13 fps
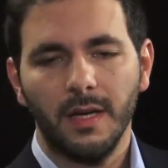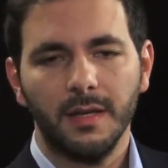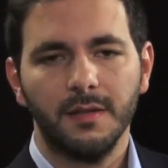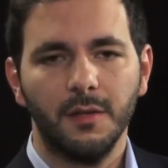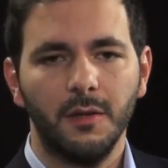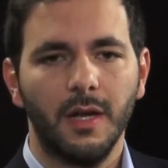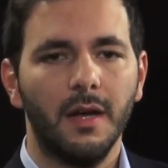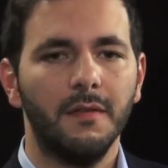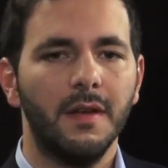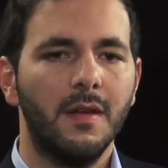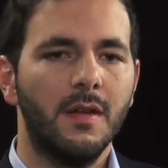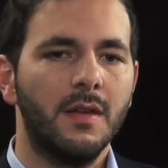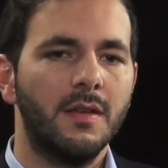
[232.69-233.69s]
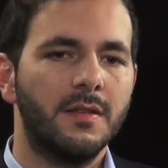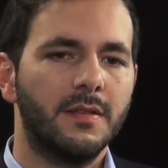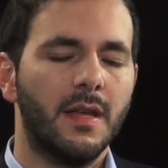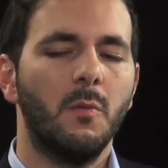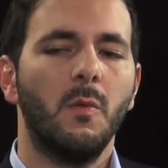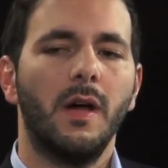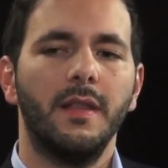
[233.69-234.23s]
So you have
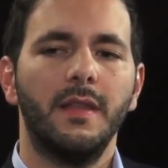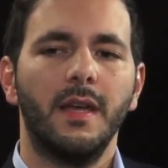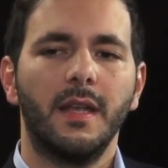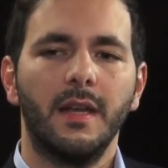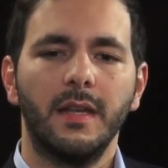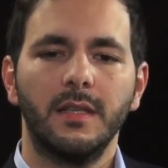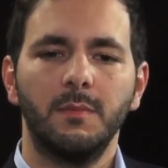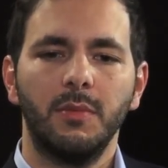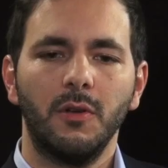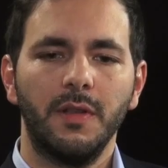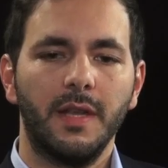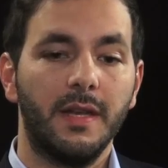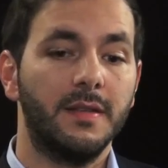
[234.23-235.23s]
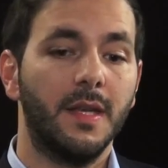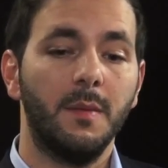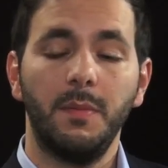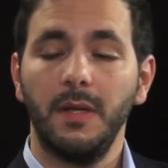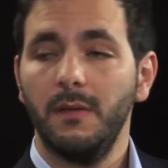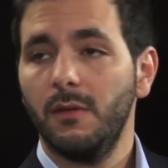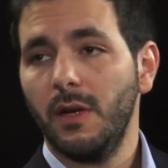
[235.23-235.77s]
someone that can exploit an SAP
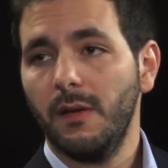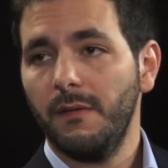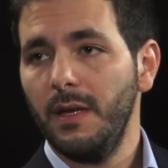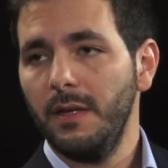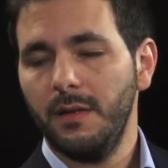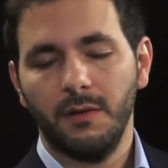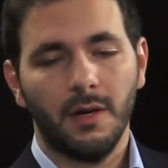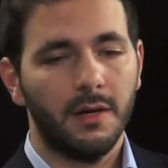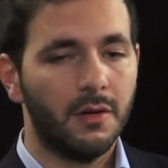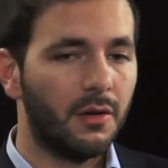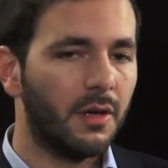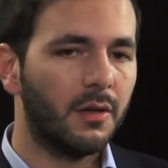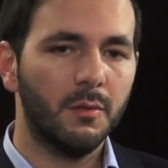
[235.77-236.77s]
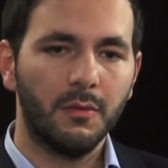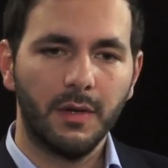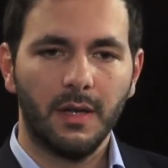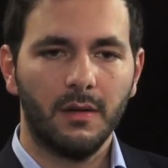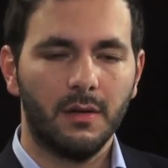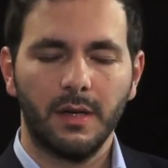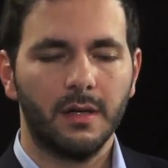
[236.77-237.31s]
vulnerability or an
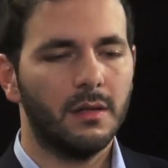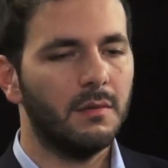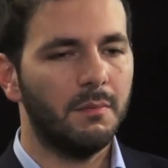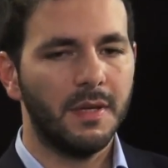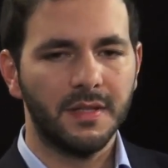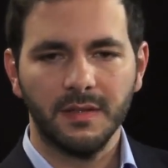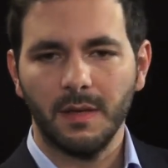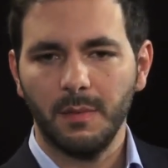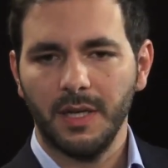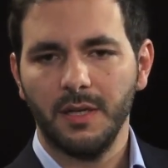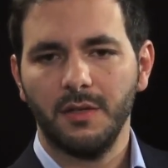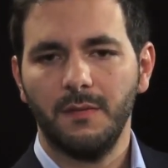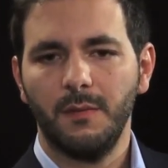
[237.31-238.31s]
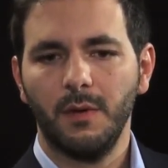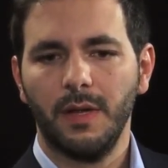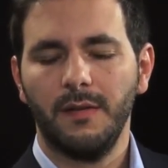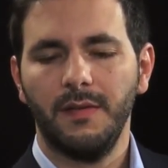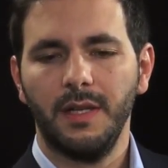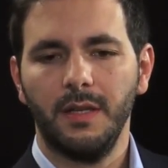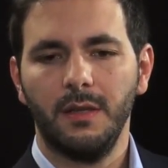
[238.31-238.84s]
Oracle business application
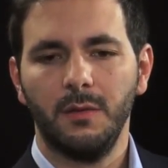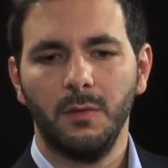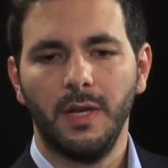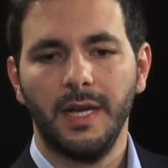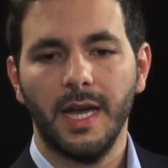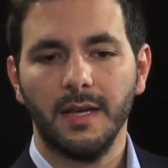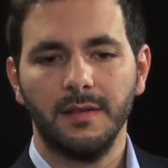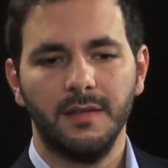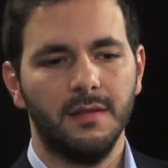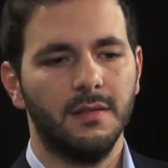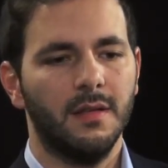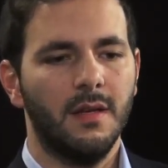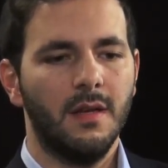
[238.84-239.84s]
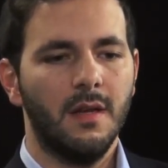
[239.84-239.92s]
vulnerability to get access